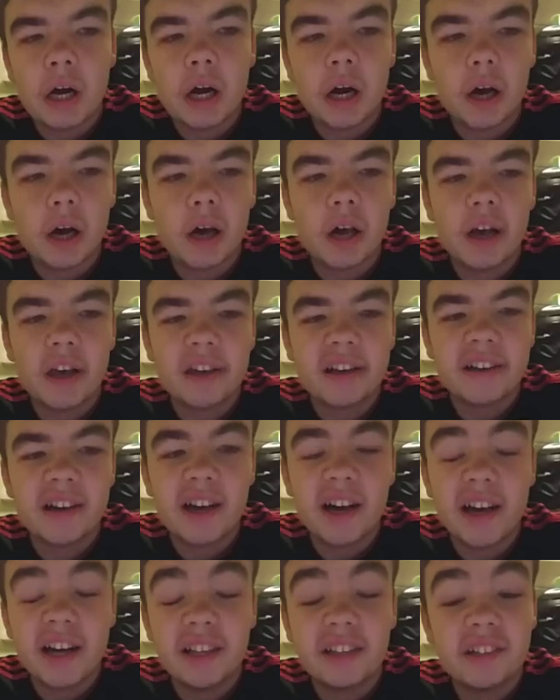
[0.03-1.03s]
Hi
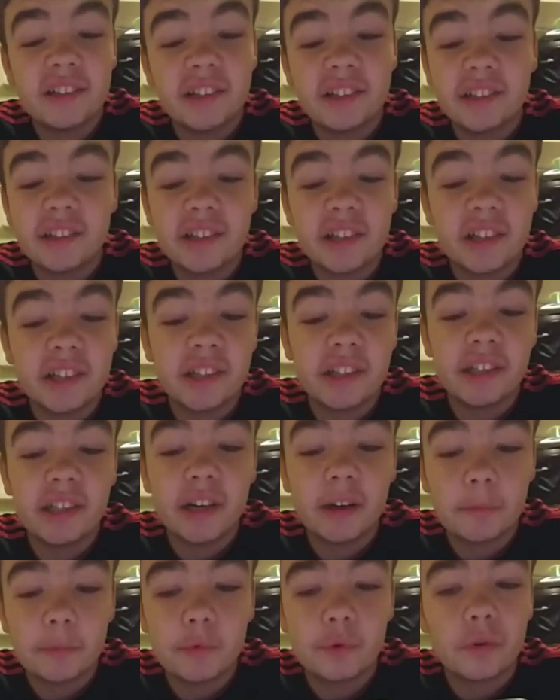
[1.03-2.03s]
guys, and today
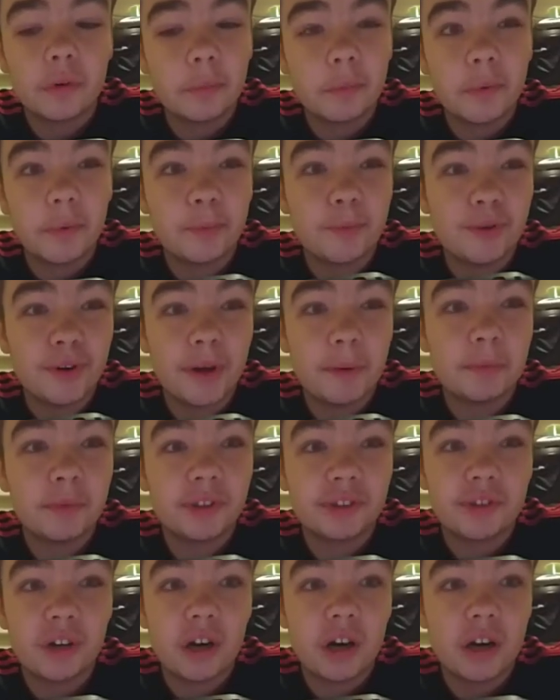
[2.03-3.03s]
I'm going to be pretty
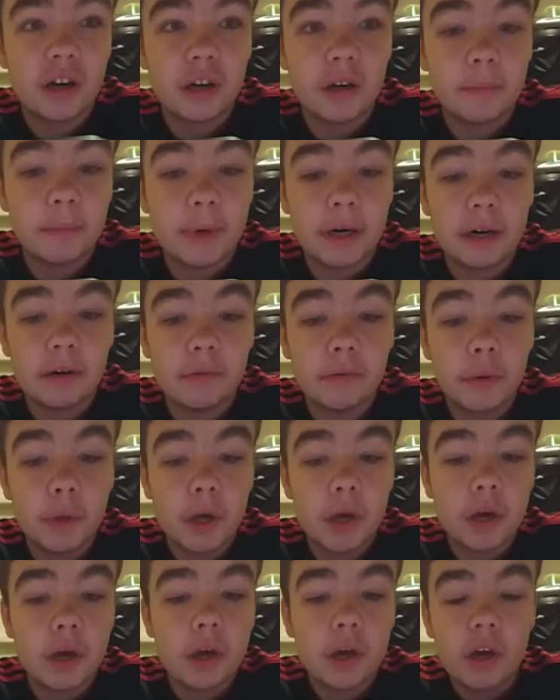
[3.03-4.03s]
much talking about
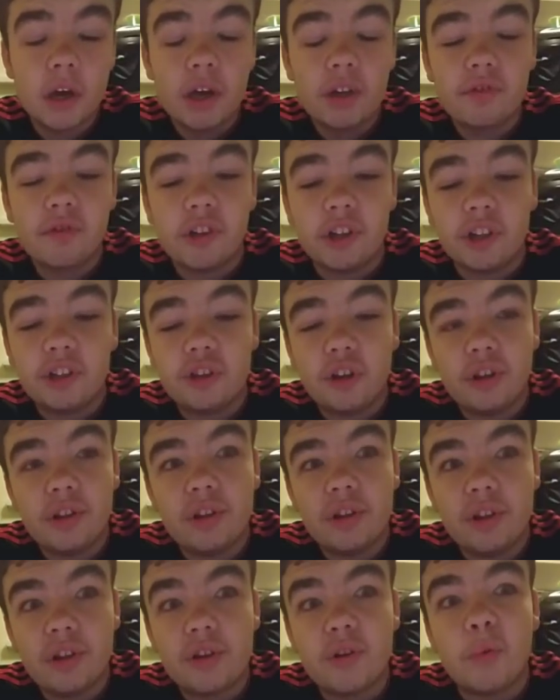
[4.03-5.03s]
the
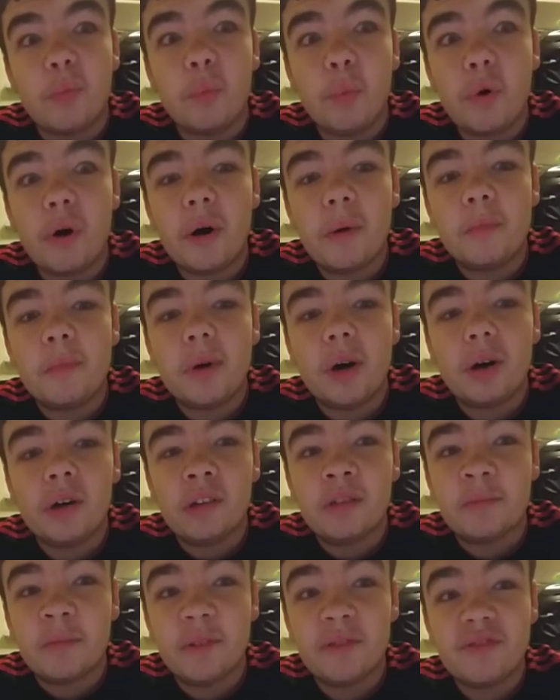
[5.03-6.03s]
Sunderland and one
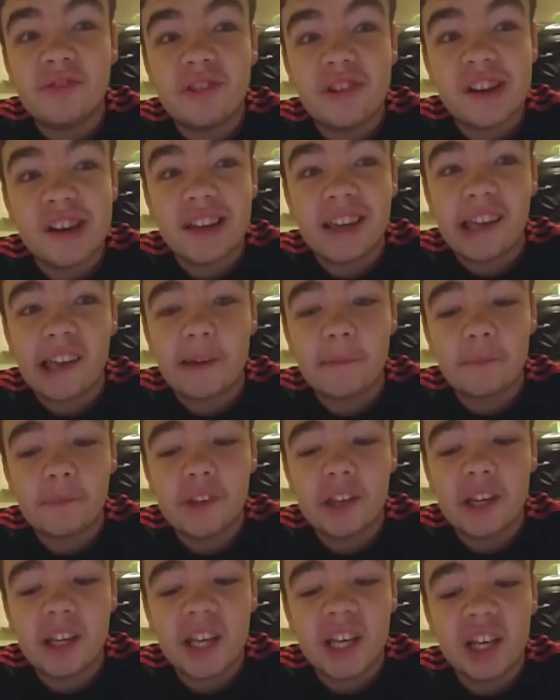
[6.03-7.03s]
Portsmouth 3 game
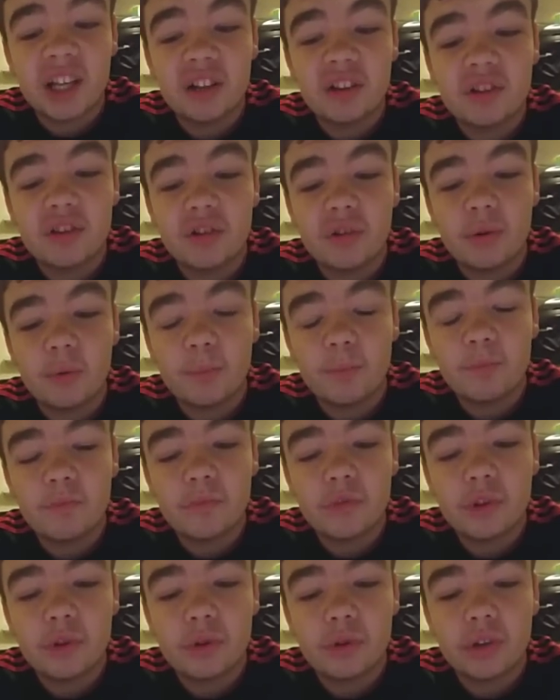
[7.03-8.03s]
today. So
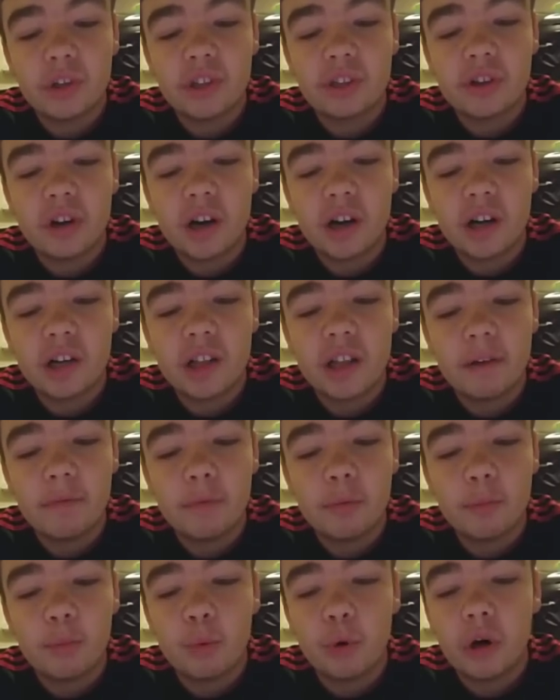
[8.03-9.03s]
the starting
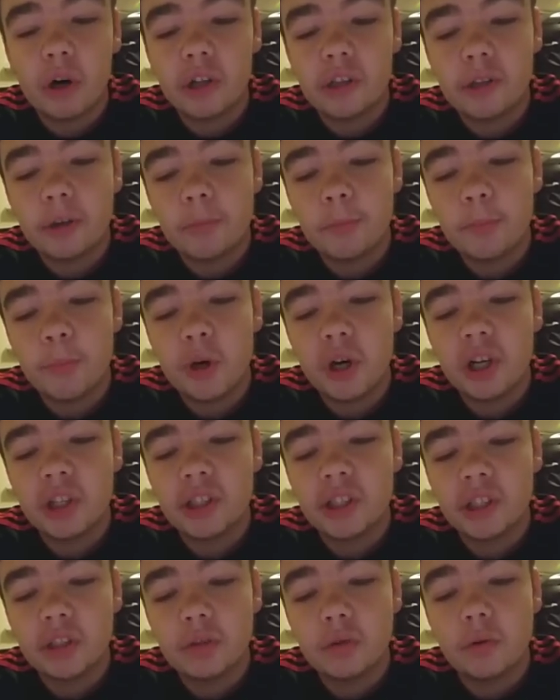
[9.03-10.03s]
11 was
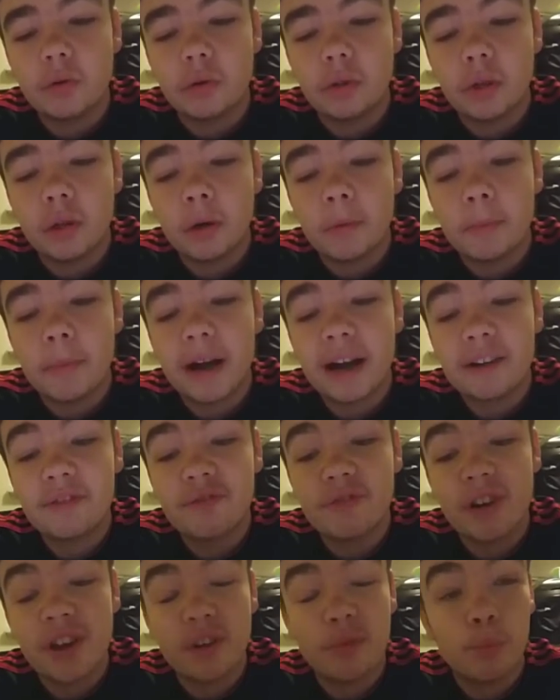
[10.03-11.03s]
Burrs in goal, a back
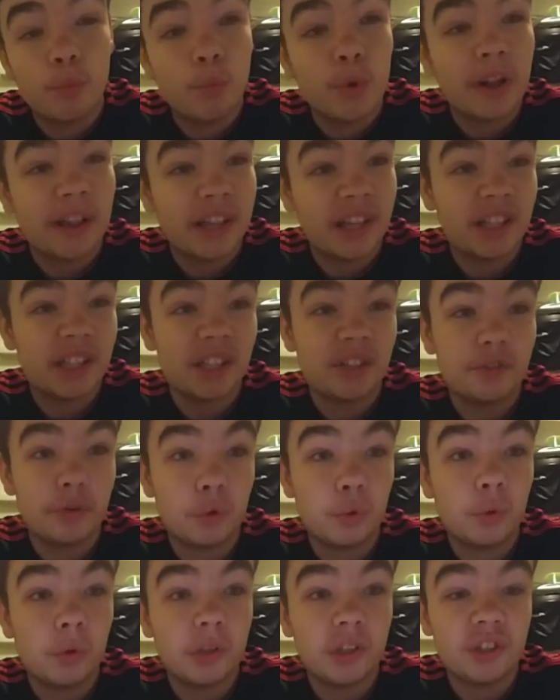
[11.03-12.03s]
three of Willis, and
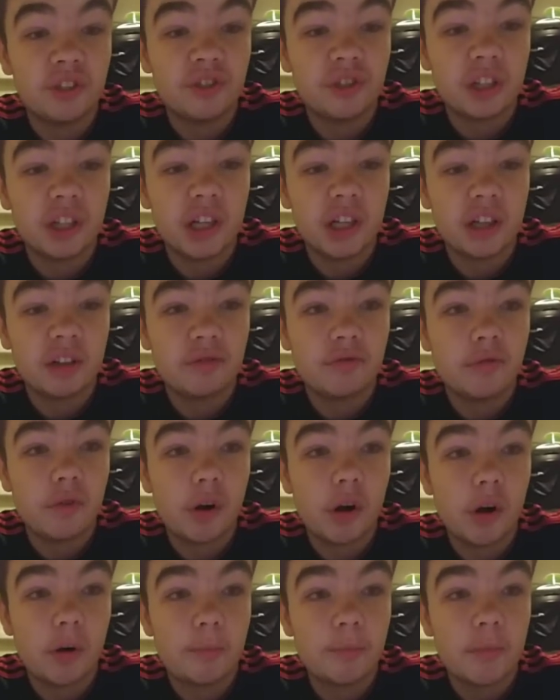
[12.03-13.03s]
the only change
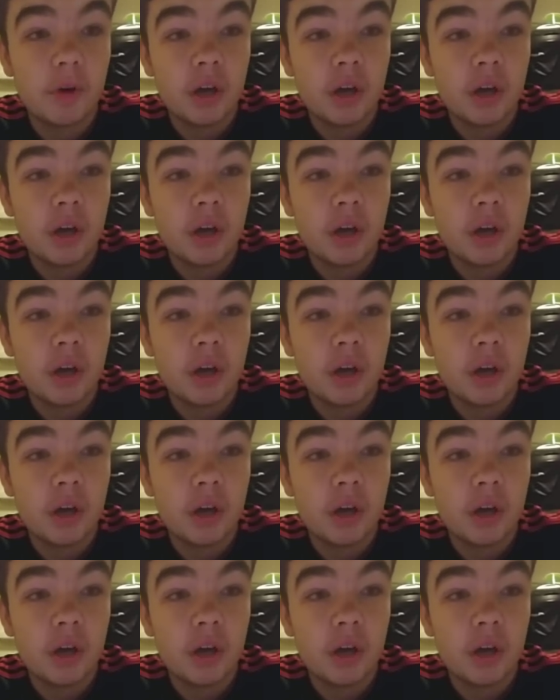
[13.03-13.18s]
from